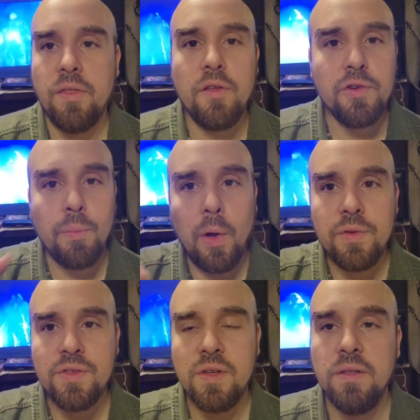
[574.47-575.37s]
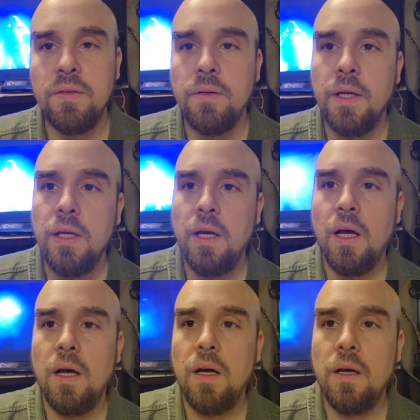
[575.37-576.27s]
thunderbolts and
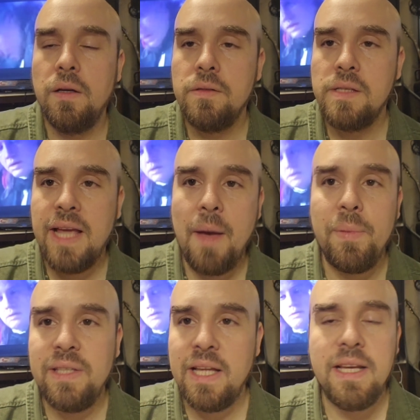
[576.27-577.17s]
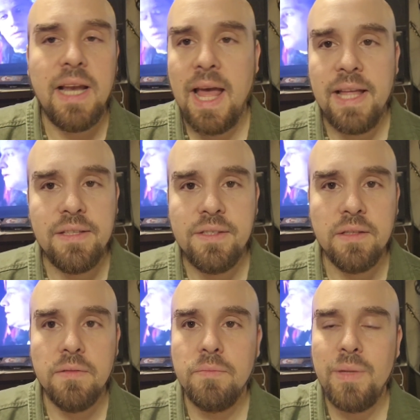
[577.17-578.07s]
decapitated heads
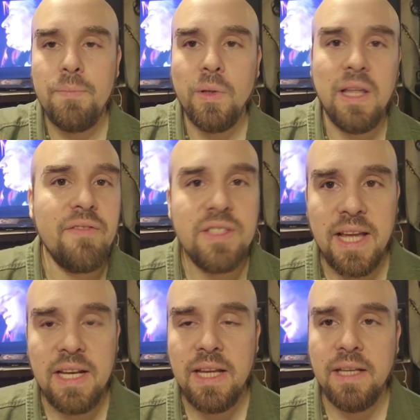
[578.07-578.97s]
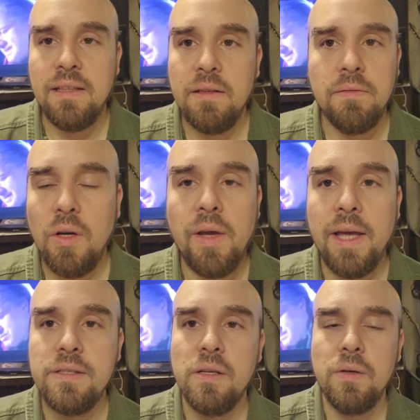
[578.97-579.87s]
and people levitating. And
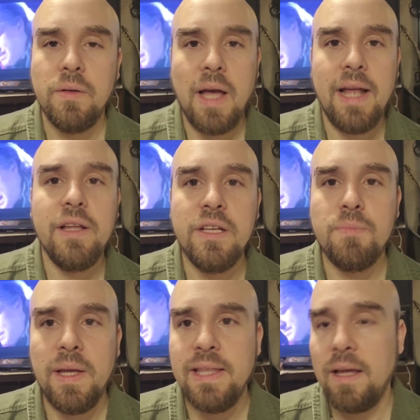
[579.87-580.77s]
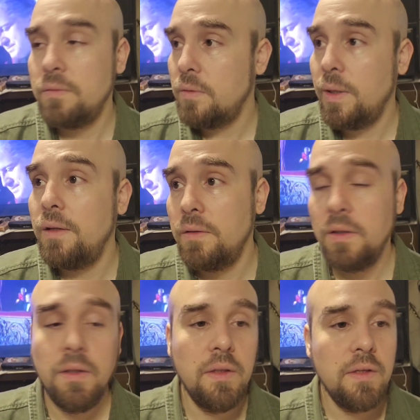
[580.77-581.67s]
okay, so how do you explain that? Well,
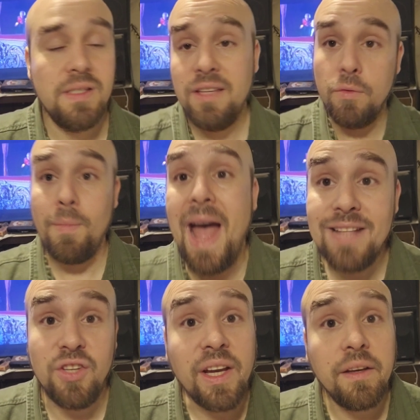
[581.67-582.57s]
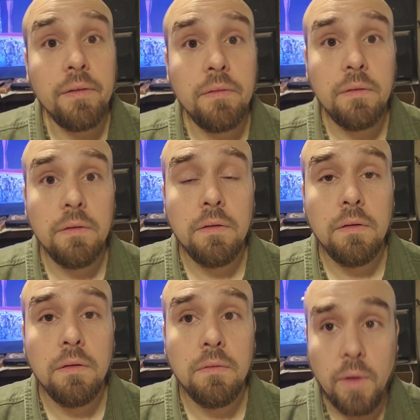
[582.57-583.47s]
it's either magic,
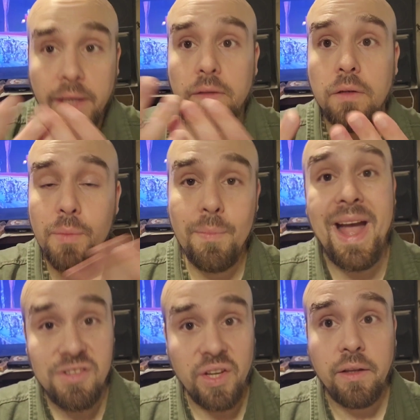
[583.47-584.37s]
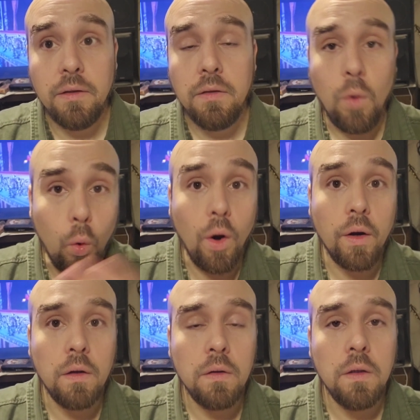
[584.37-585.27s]
right? Could be magic,
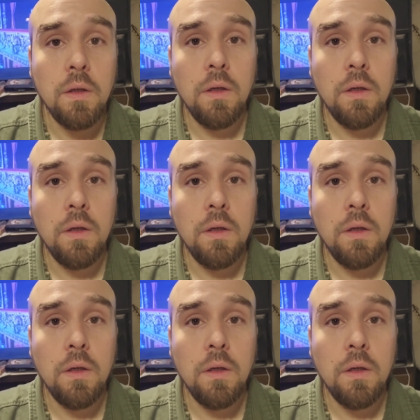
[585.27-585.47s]
or